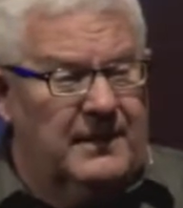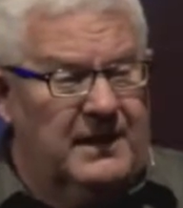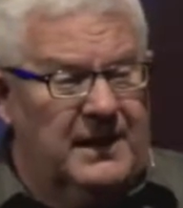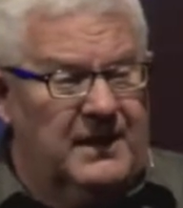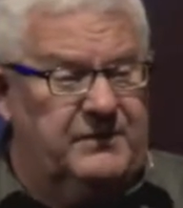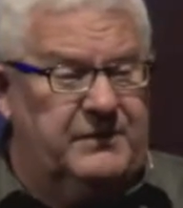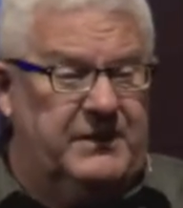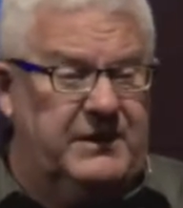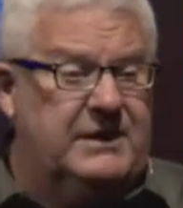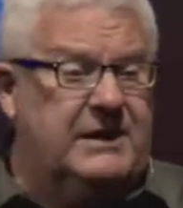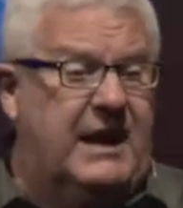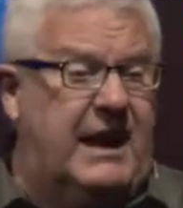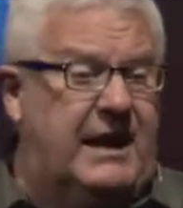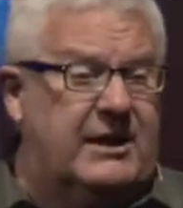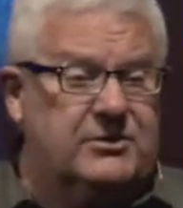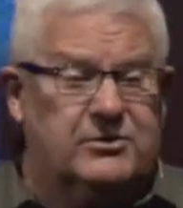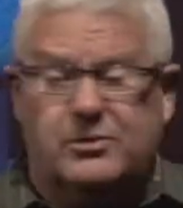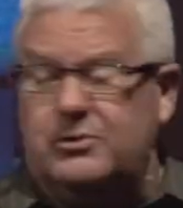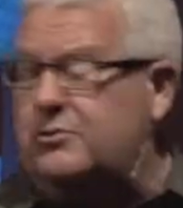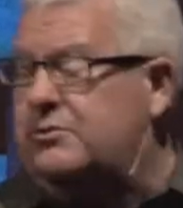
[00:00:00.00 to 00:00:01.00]
If he had
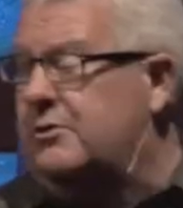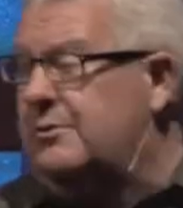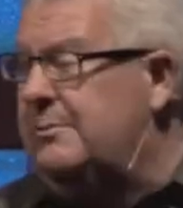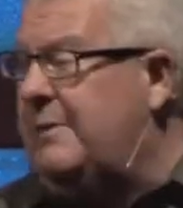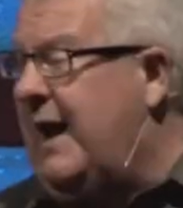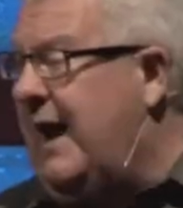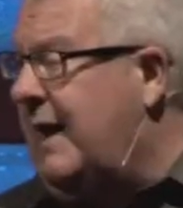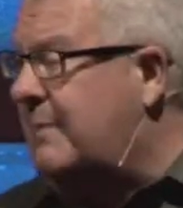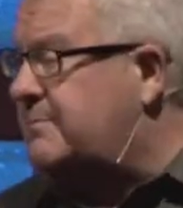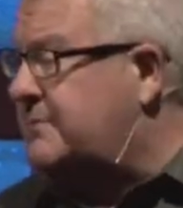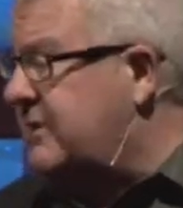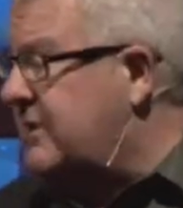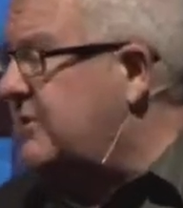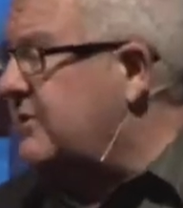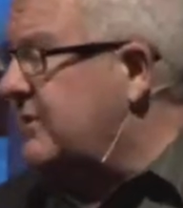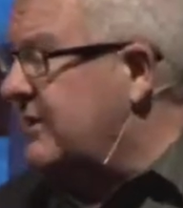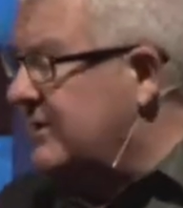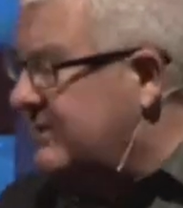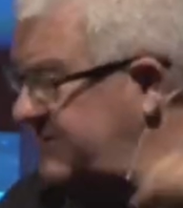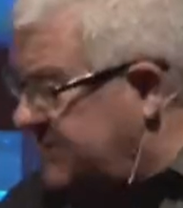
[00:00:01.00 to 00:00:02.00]
had Google Maps, he
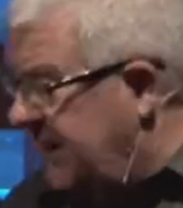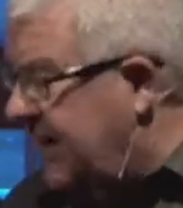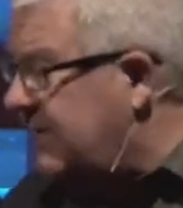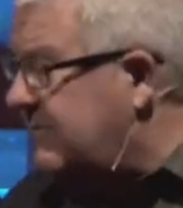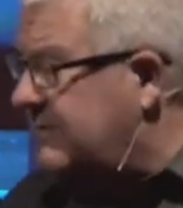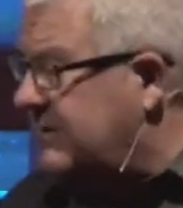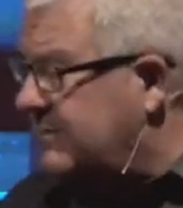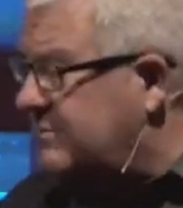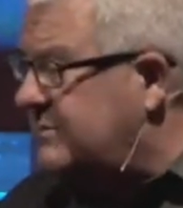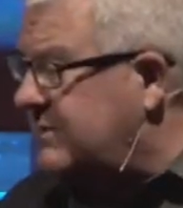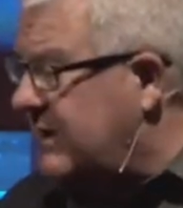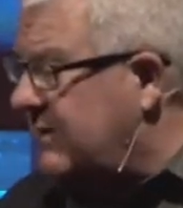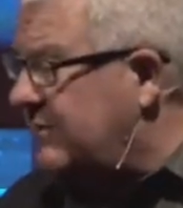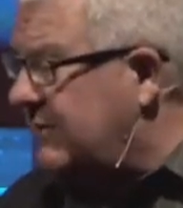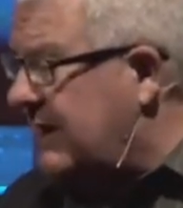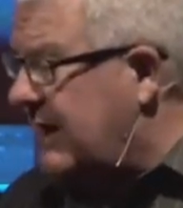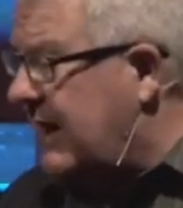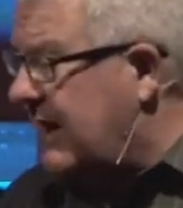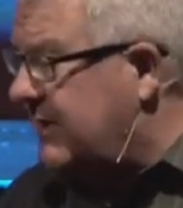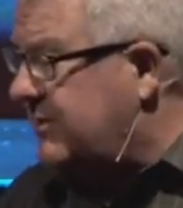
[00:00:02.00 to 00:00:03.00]
could have saved himself a
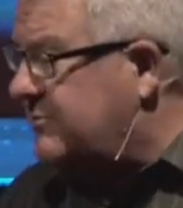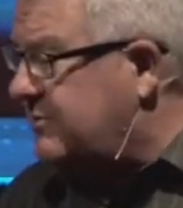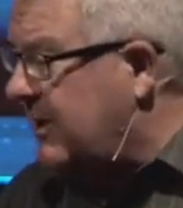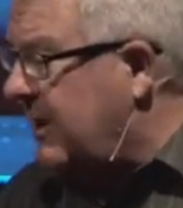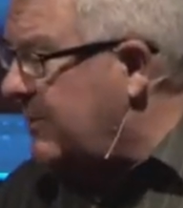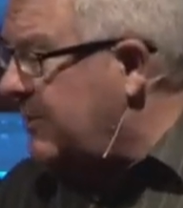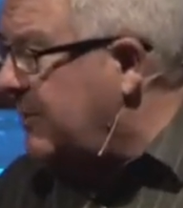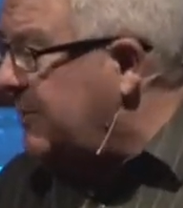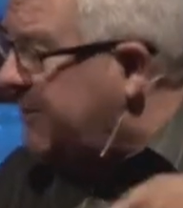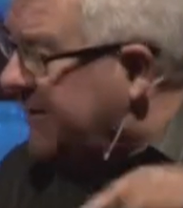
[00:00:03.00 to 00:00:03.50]
lot of trouble,